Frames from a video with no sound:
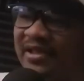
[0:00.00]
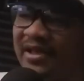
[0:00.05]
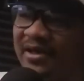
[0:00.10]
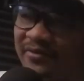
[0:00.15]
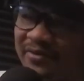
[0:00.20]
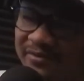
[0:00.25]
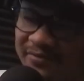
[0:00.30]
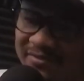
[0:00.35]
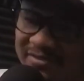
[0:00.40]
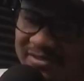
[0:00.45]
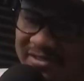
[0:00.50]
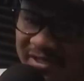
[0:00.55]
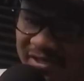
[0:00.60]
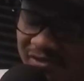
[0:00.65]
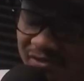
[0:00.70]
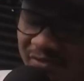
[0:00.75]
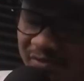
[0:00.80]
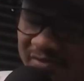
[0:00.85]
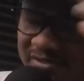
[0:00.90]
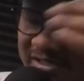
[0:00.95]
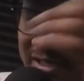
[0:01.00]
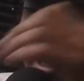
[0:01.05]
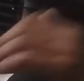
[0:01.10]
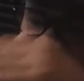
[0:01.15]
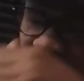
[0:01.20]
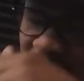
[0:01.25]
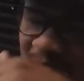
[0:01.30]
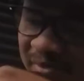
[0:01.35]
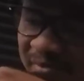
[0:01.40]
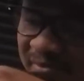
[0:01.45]
was like USA. Get
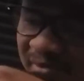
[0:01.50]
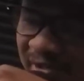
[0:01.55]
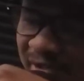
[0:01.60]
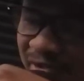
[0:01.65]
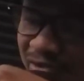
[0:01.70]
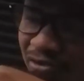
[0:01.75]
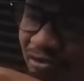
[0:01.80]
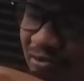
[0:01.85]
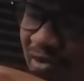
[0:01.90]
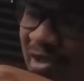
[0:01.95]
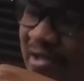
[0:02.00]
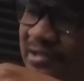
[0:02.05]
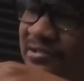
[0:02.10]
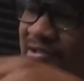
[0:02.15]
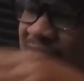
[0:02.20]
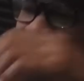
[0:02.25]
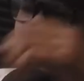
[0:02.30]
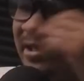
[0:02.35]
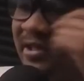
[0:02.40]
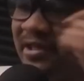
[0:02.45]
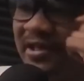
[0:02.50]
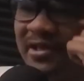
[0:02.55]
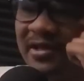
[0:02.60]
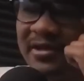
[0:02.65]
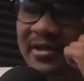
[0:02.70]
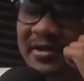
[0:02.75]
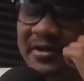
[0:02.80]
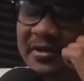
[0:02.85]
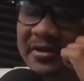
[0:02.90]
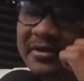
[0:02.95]
people like USA.
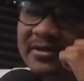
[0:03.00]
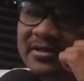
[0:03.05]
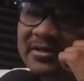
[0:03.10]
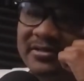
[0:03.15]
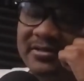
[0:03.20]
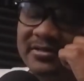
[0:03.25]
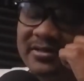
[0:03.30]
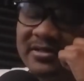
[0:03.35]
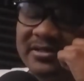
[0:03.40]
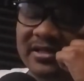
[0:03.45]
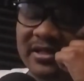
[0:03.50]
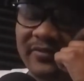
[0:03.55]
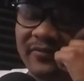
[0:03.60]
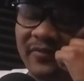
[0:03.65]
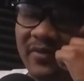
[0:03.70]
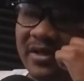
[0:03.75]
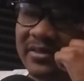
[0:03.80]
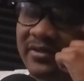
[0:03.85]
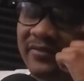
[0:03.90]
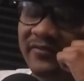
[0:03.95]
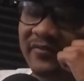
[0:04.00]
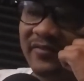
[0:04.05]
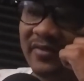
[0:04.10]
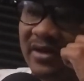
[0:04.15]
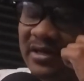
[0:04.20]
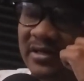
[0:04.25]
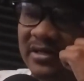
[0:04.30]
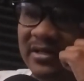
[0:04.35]
So I was like, what the fuck?